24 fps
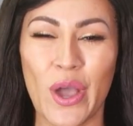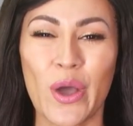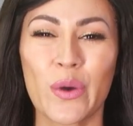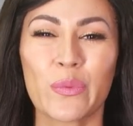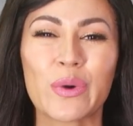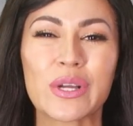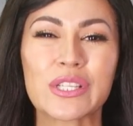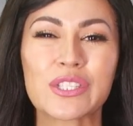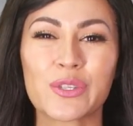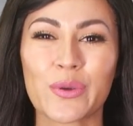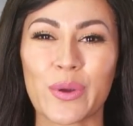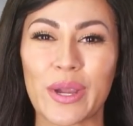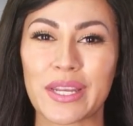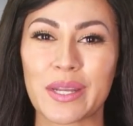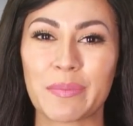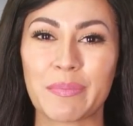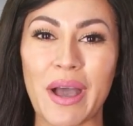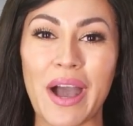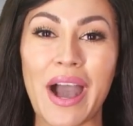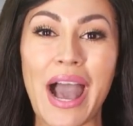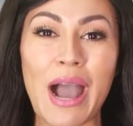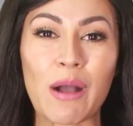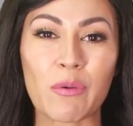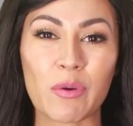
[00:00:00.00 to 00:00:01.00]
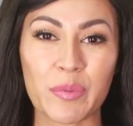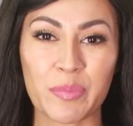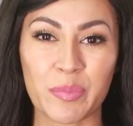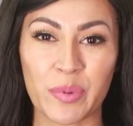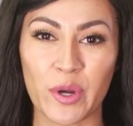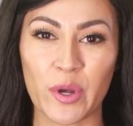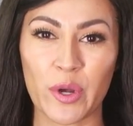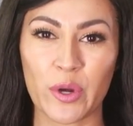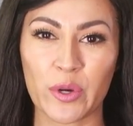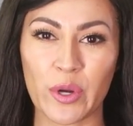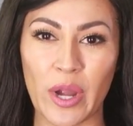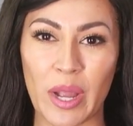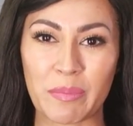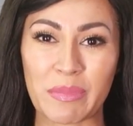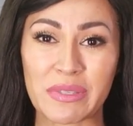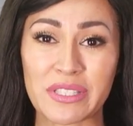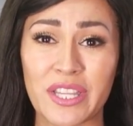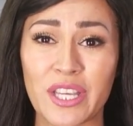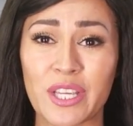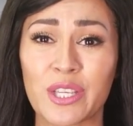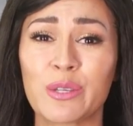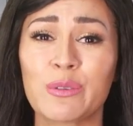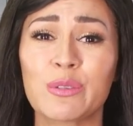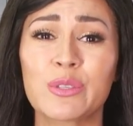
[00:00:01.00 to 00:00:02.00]
What's great about our program is
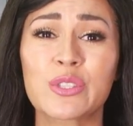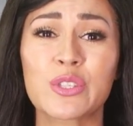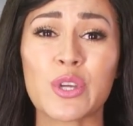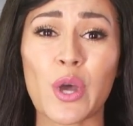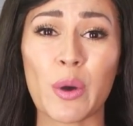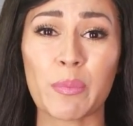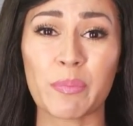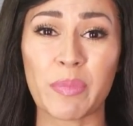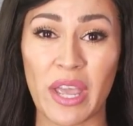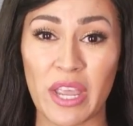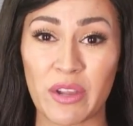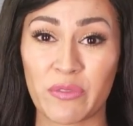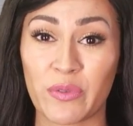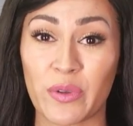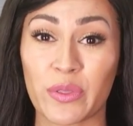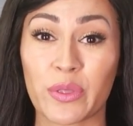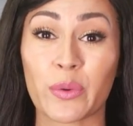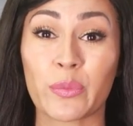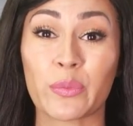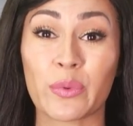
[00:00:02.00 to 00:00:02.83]
that you don't pay for the